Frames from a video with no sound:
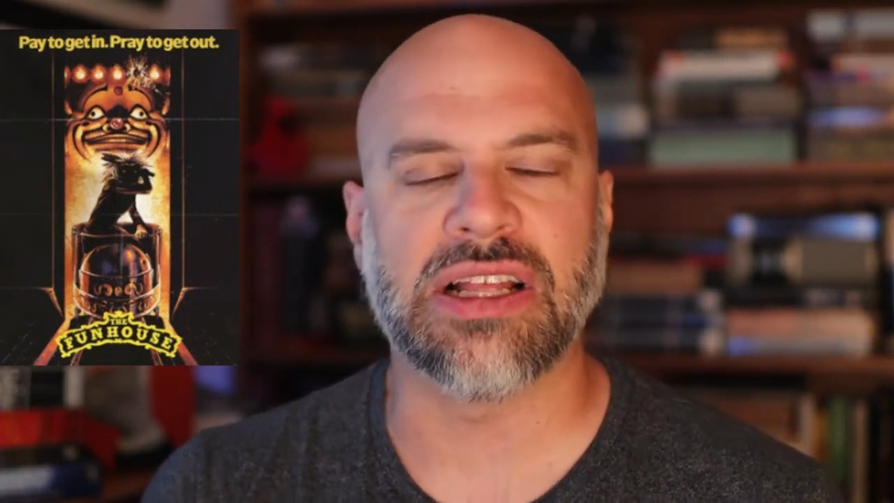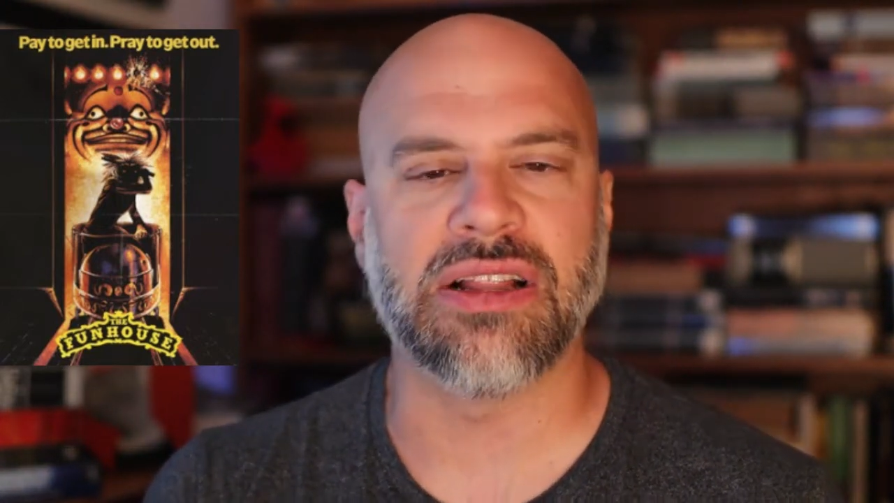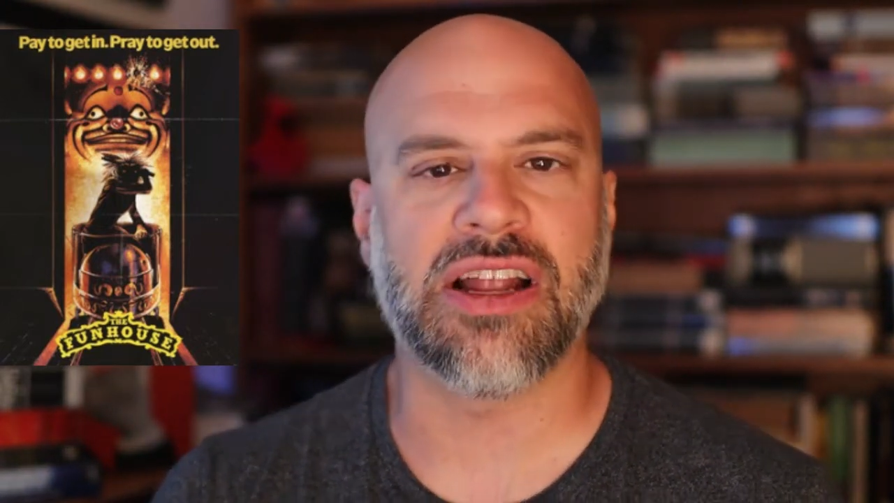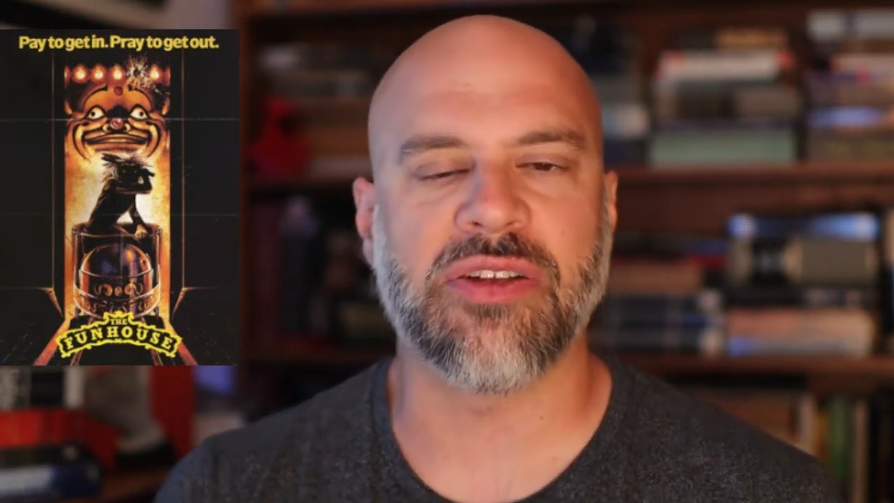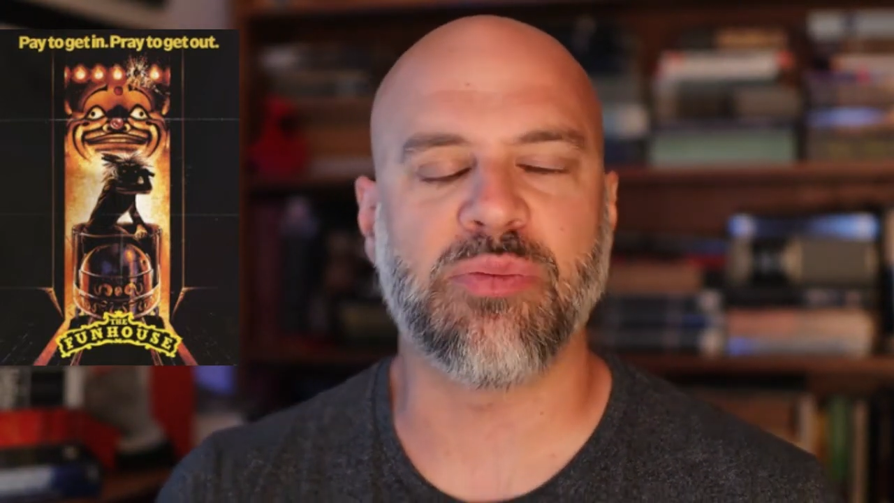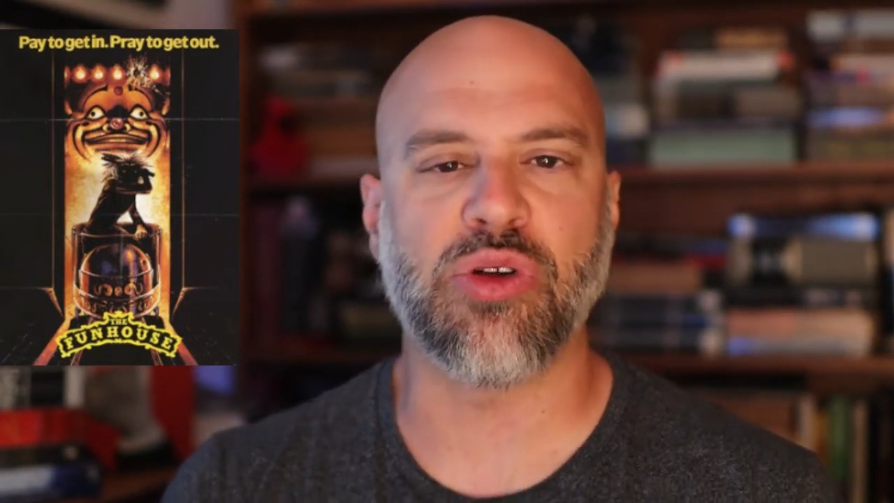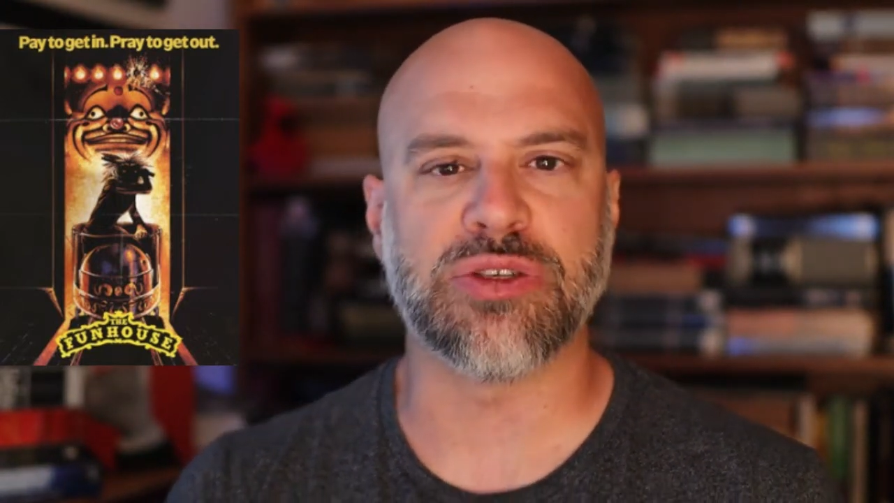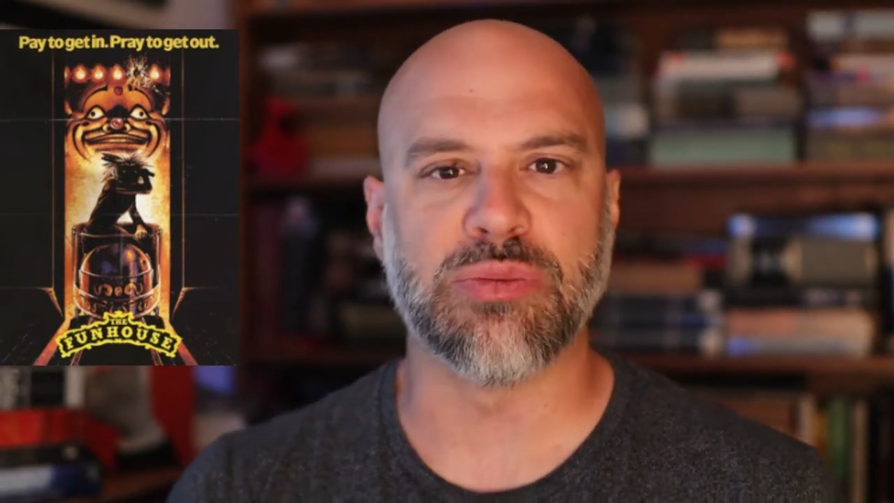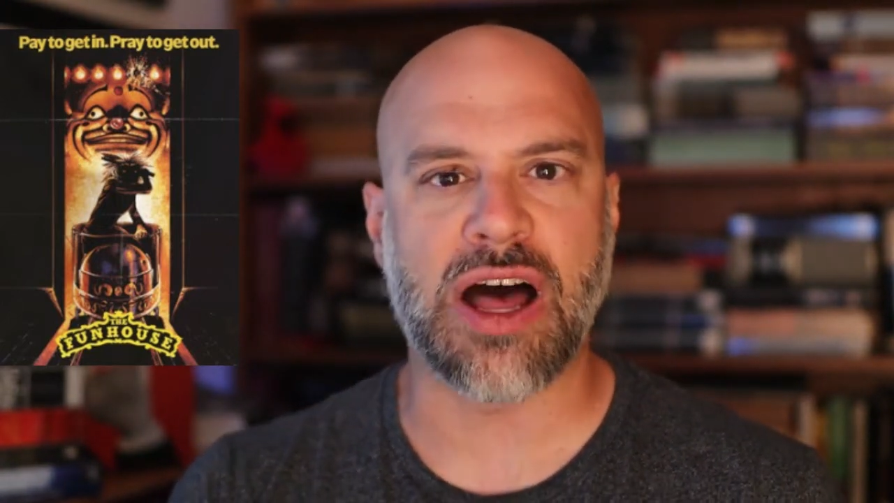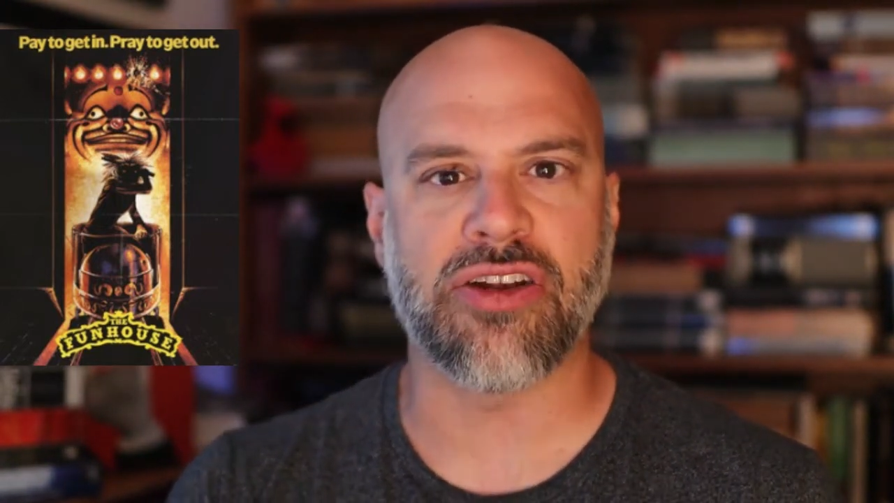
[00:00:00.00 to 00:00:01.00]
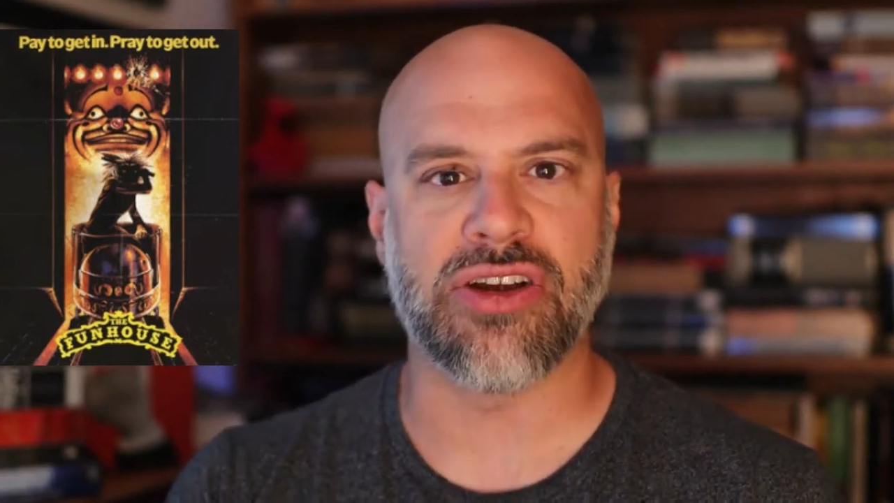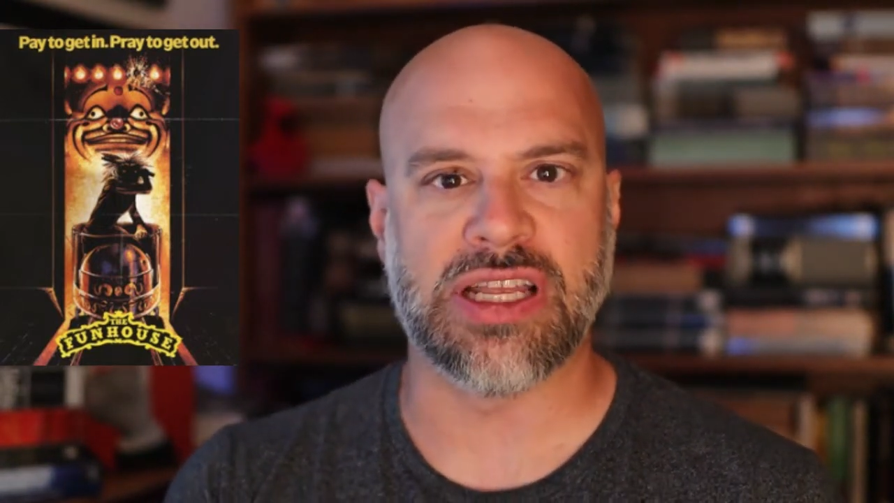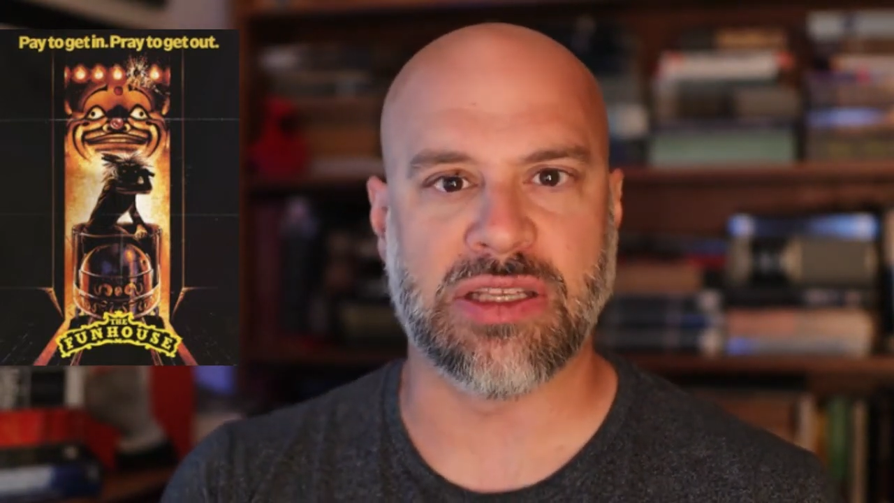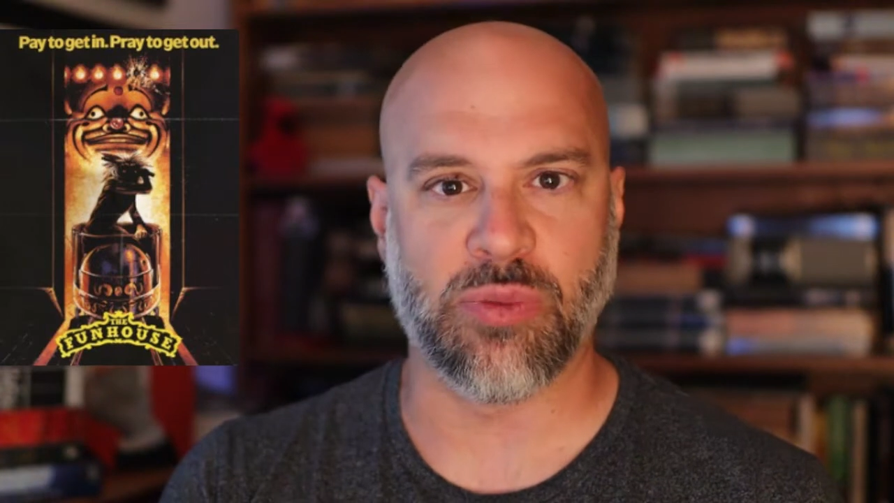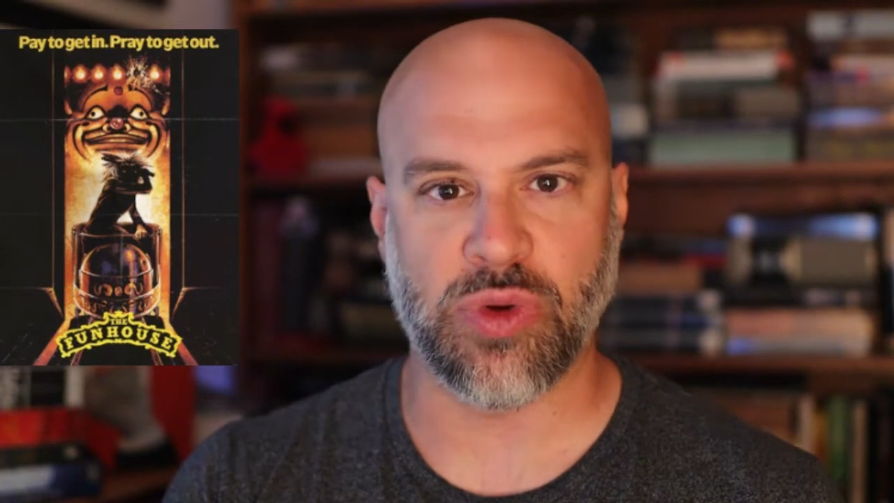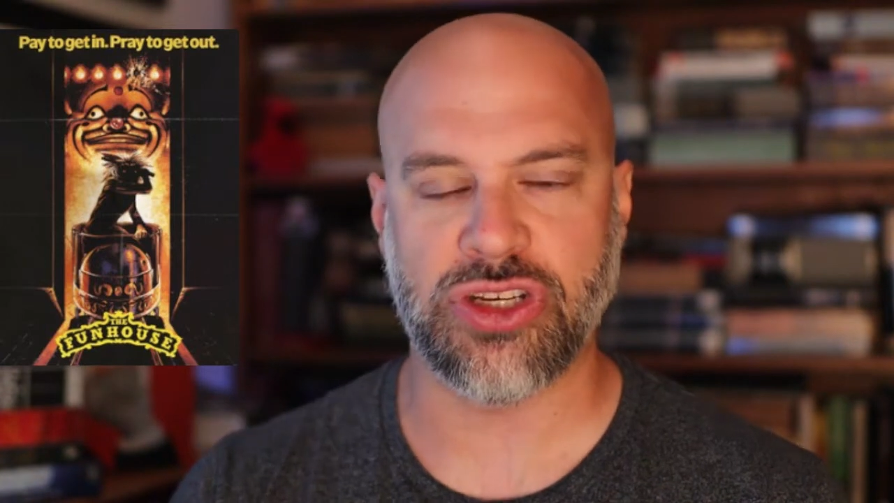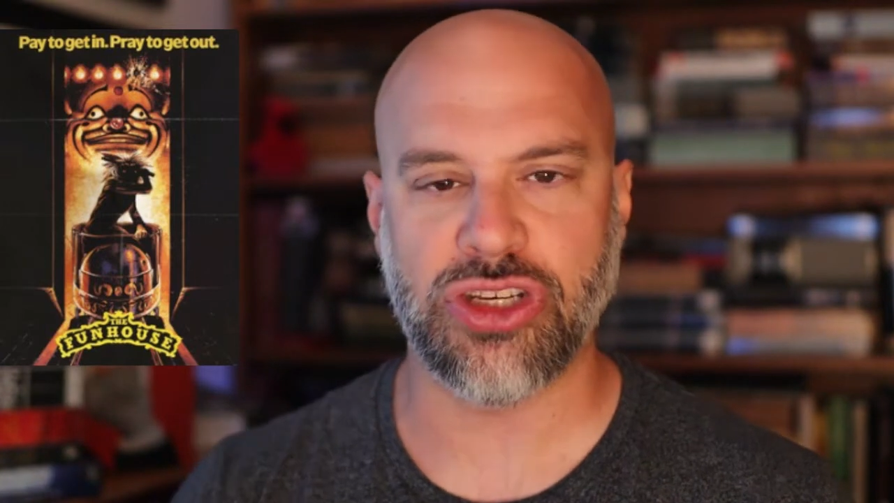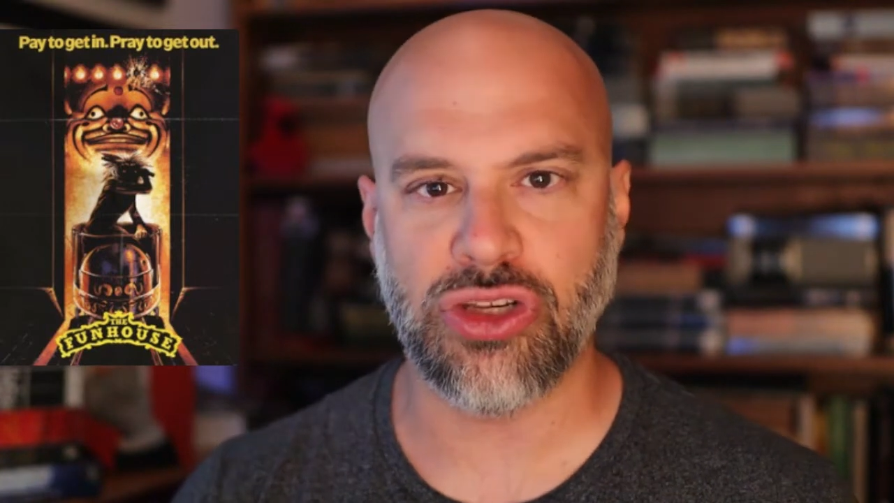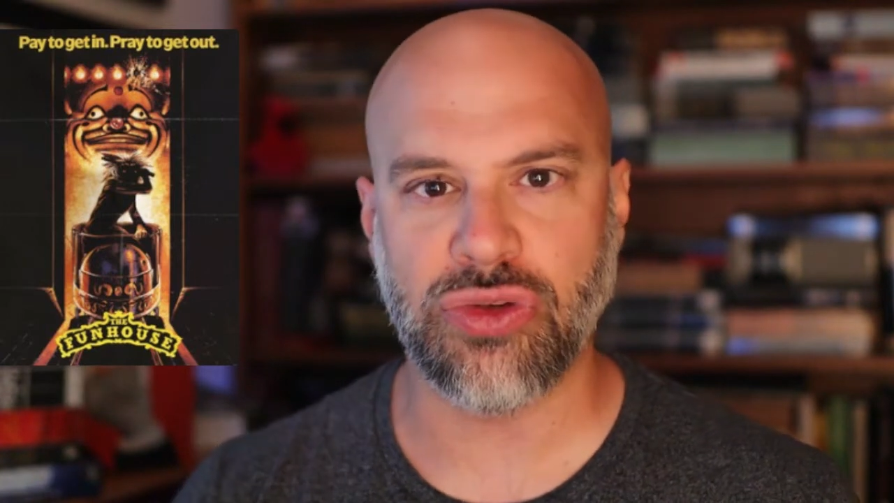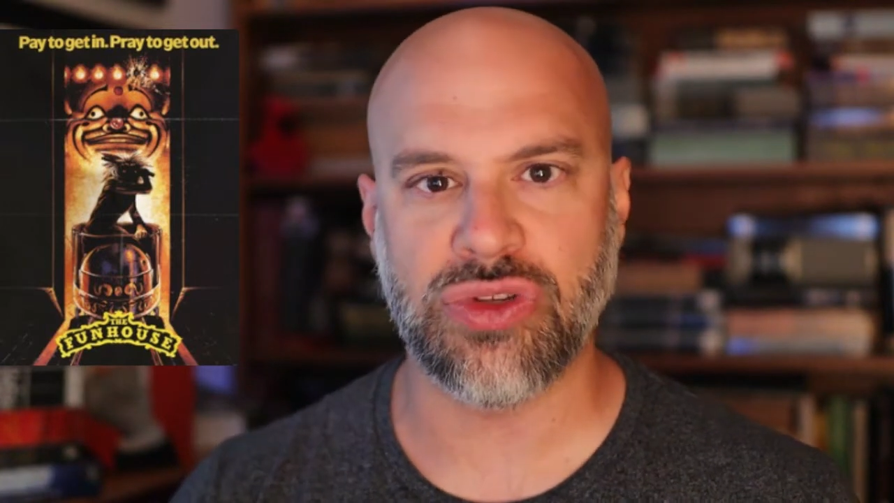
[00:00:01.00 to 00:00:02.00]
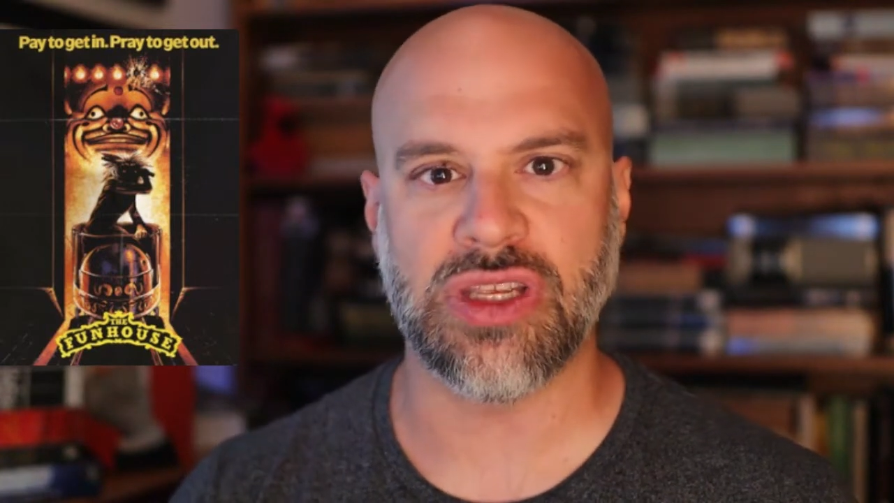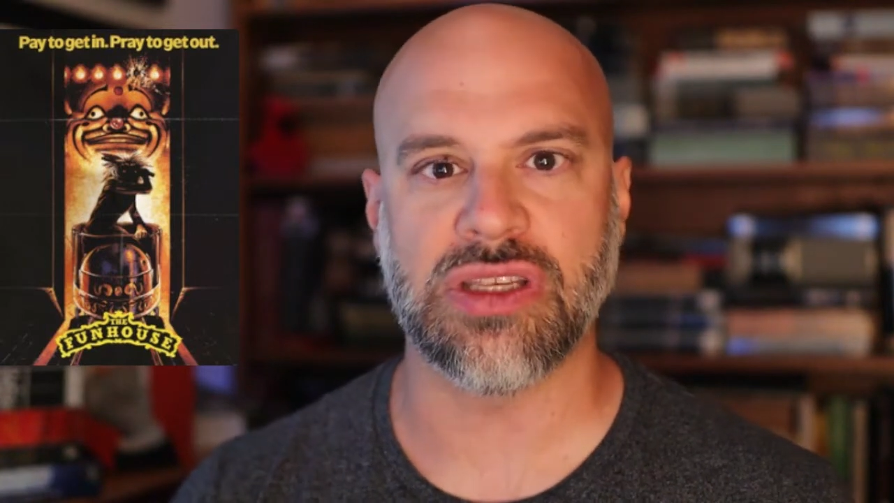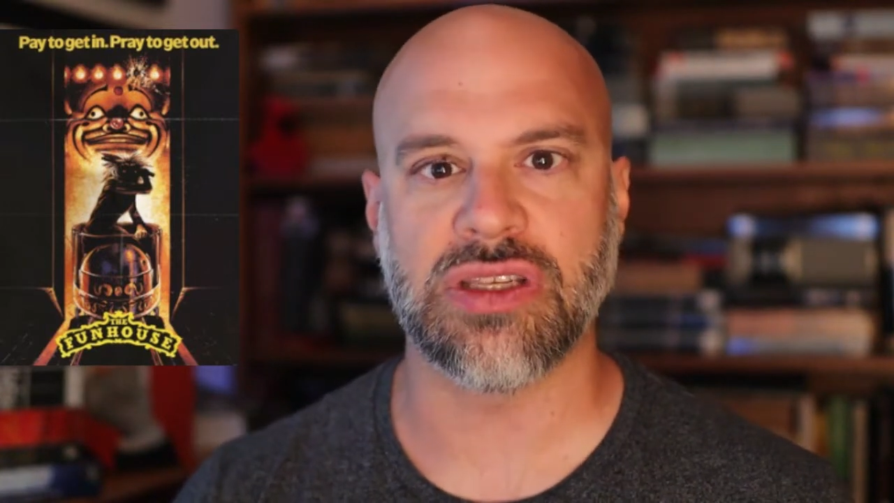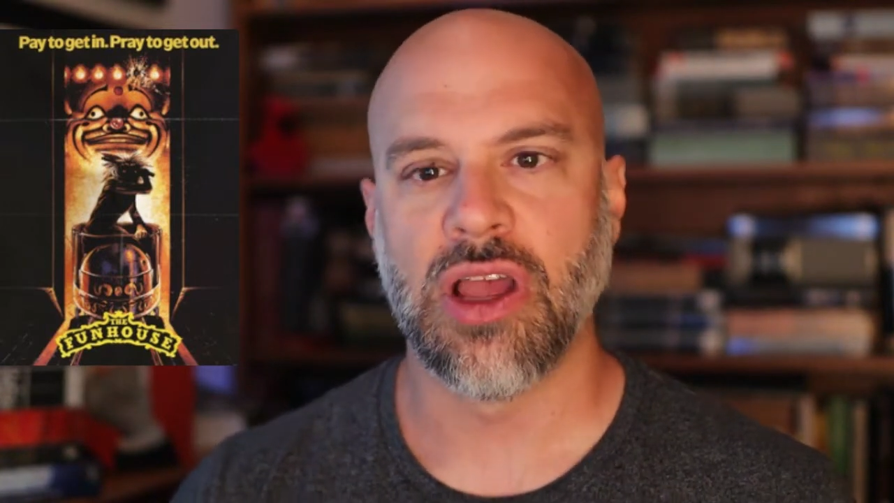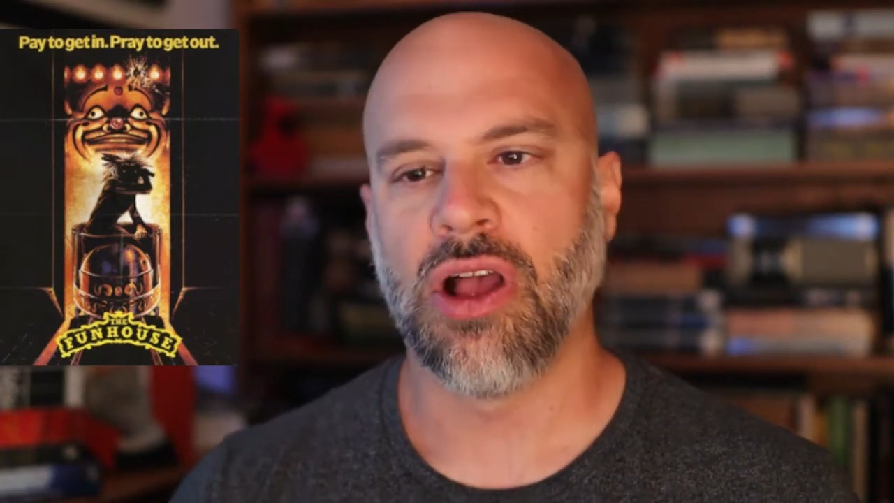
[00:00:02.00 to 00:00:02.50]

a lot of postmodernism, which uses